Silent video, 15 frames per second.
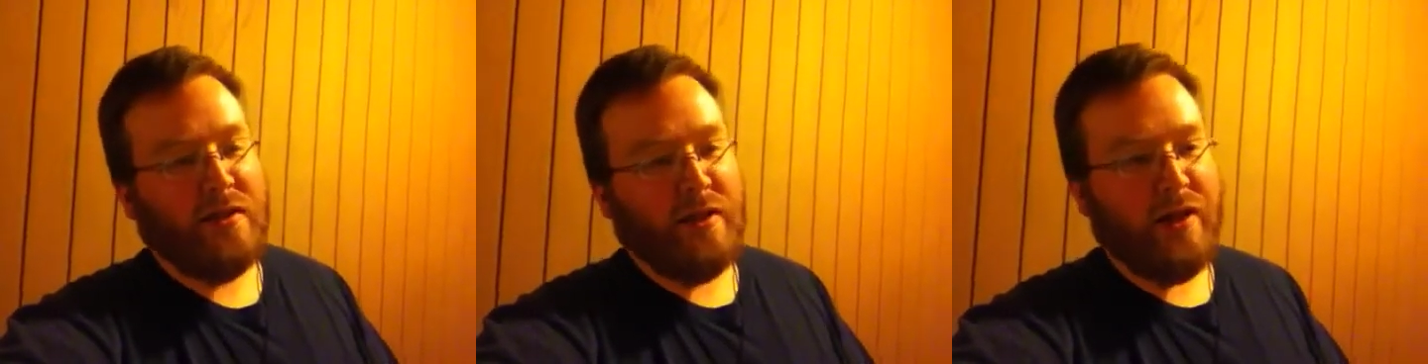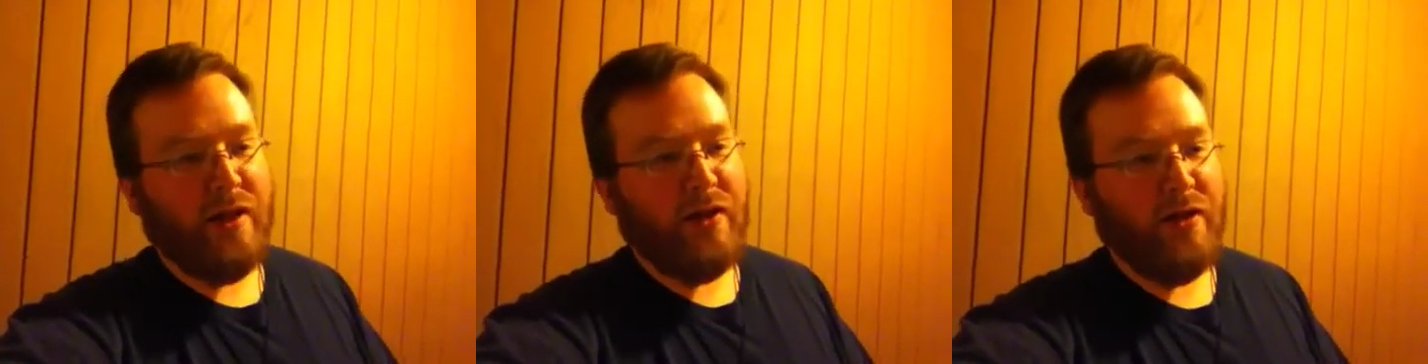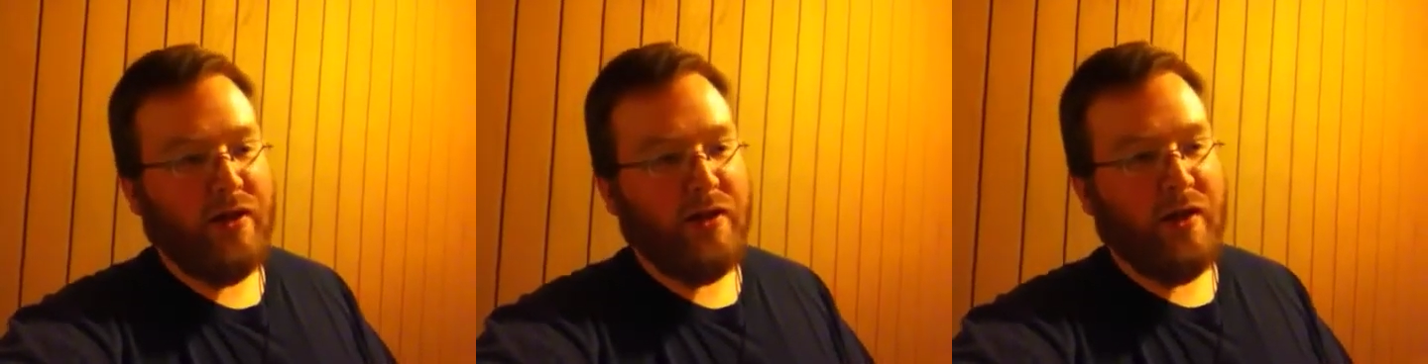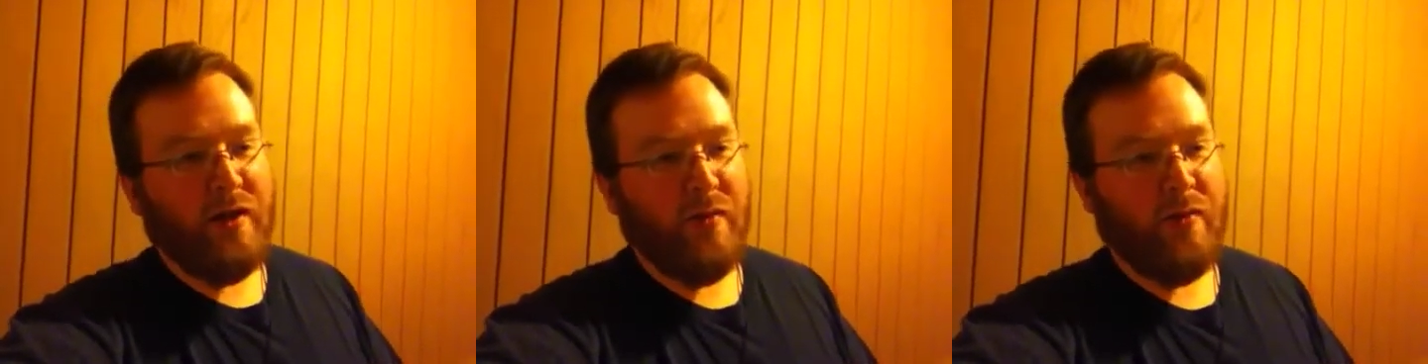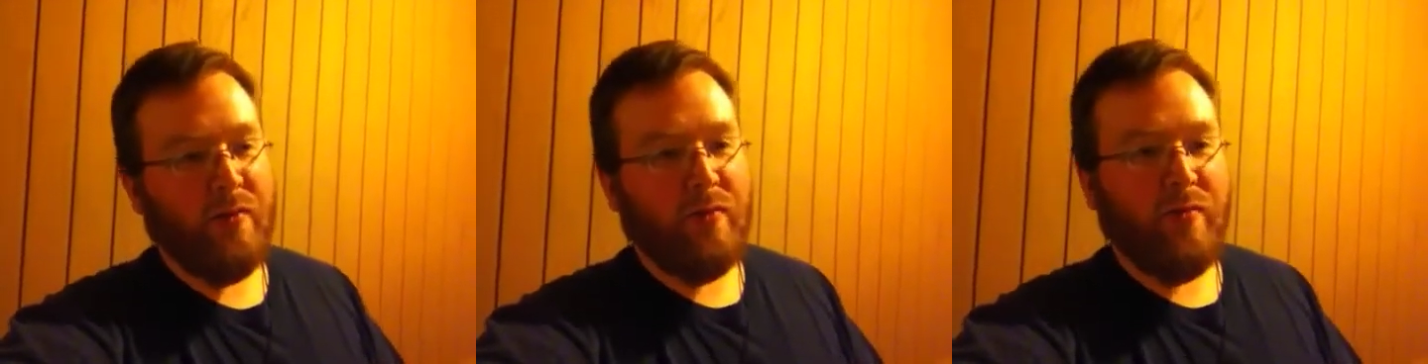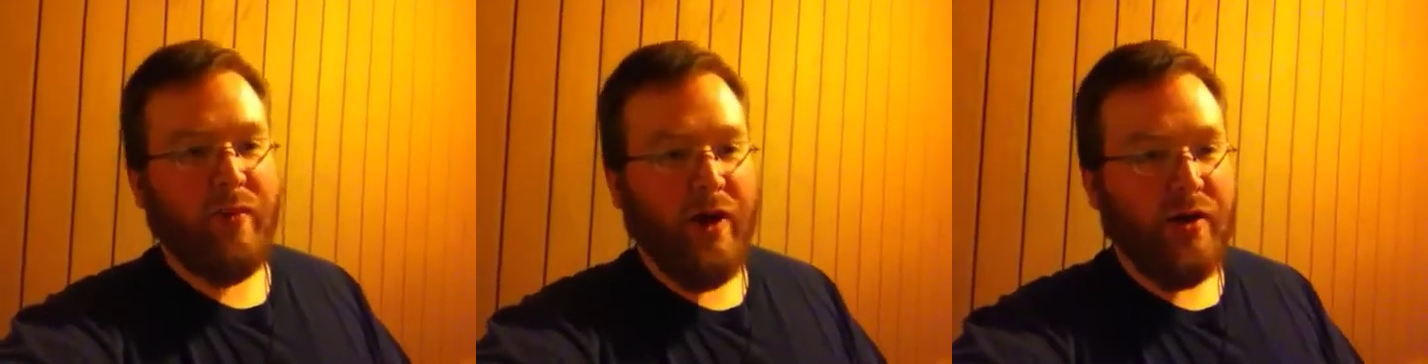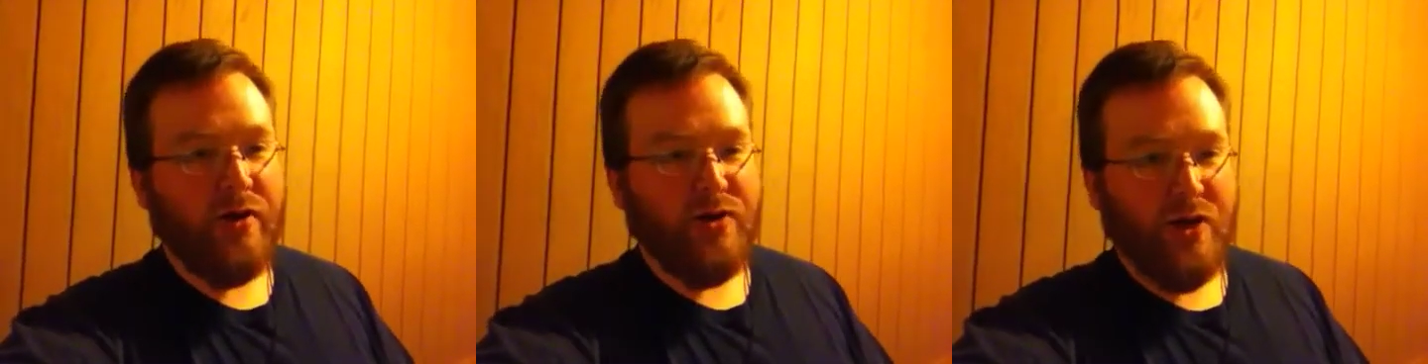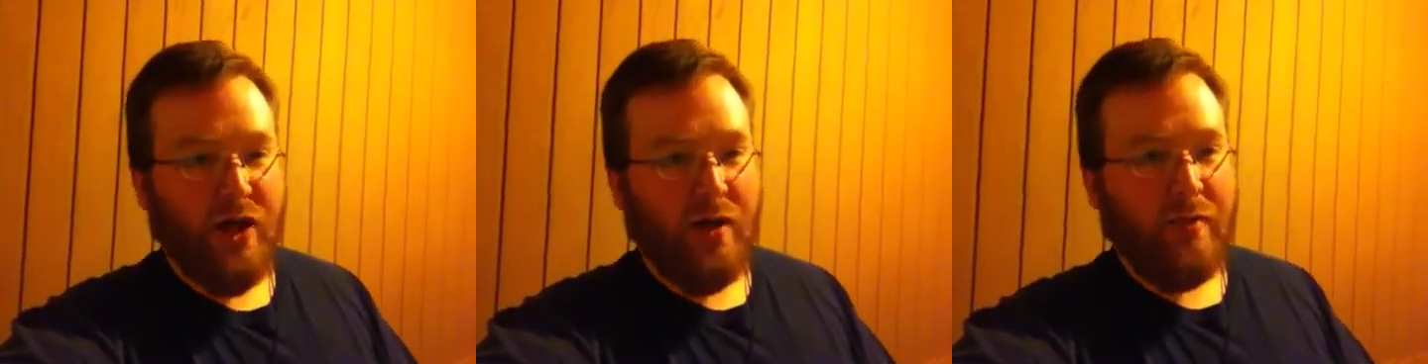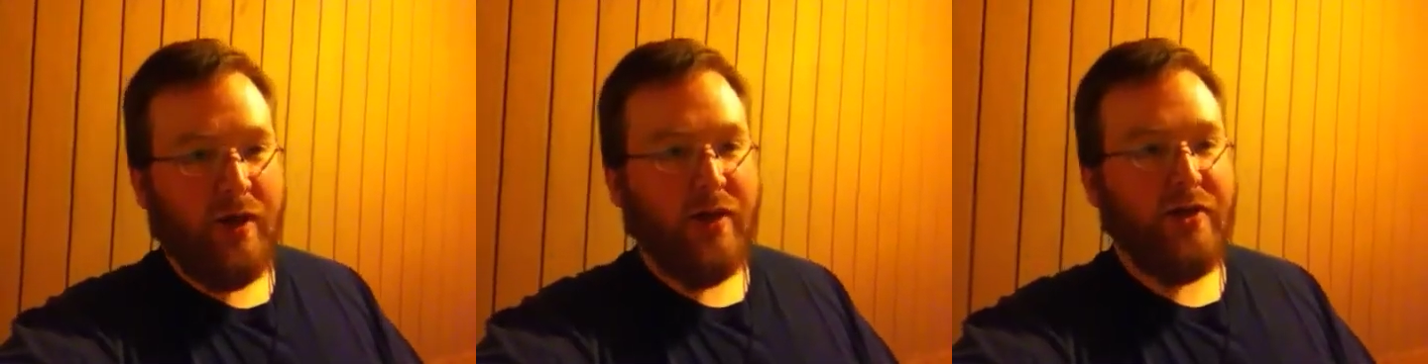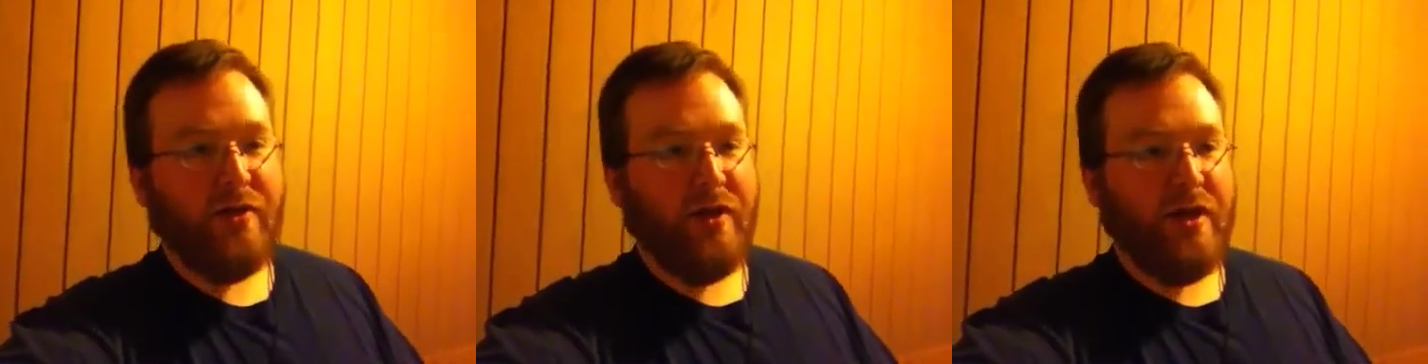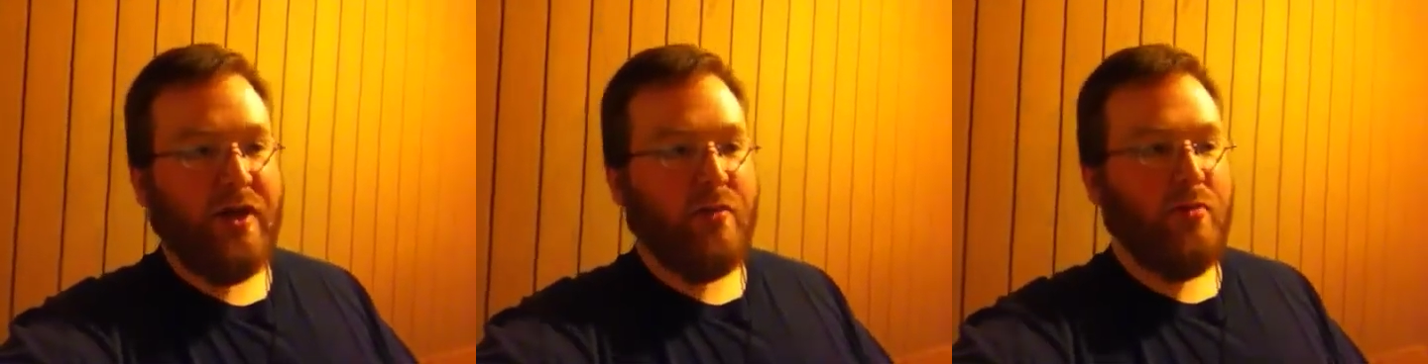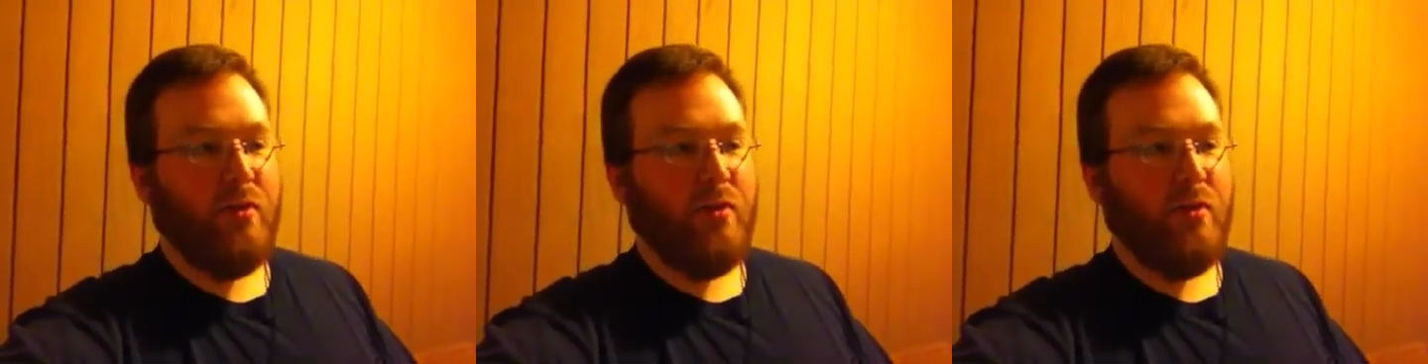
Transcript: He could have done a better job, I think,